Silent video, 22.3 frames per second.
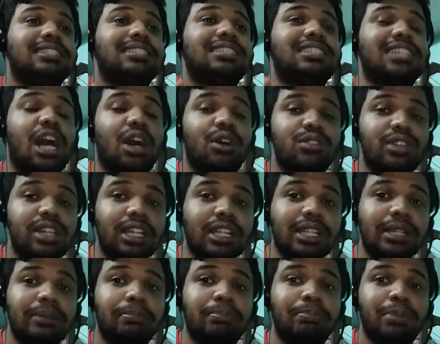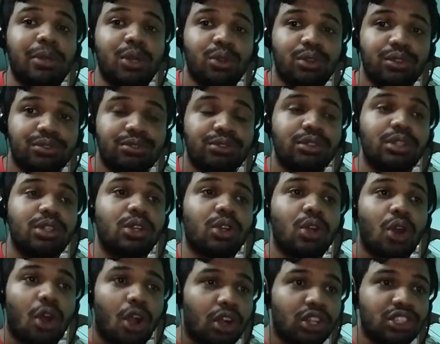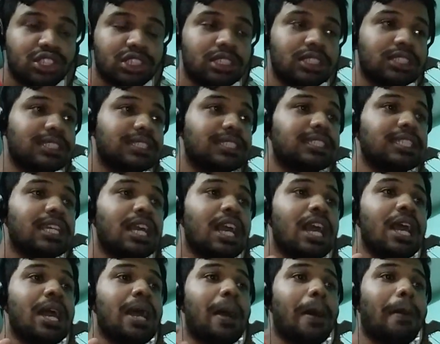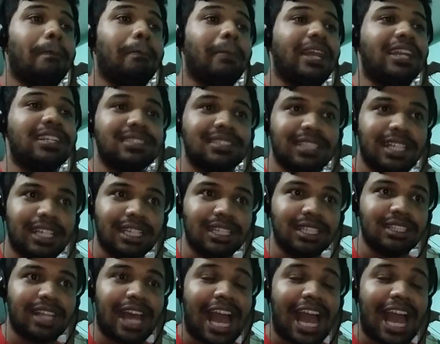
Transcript: astoundingly beautiful, gorgeous, amazing.